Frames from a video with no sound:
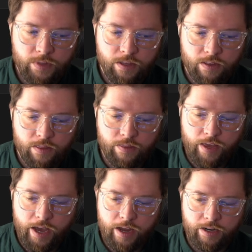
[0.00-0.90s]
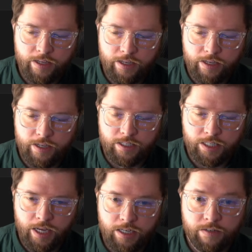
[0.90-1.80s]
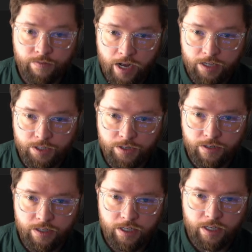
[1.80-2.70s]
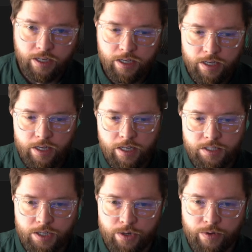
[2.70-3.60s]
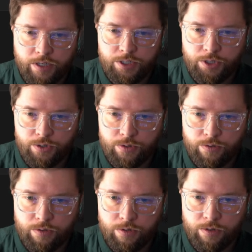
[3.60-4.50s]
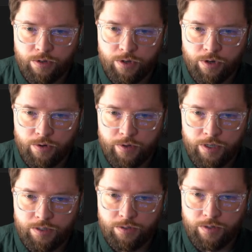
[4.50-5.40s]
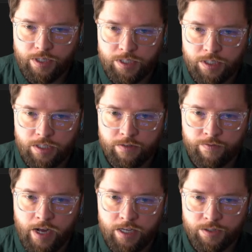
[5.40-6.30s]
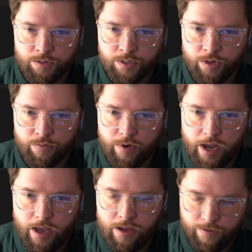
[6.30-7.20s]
that is a divisor, it's going to go into this divisors array.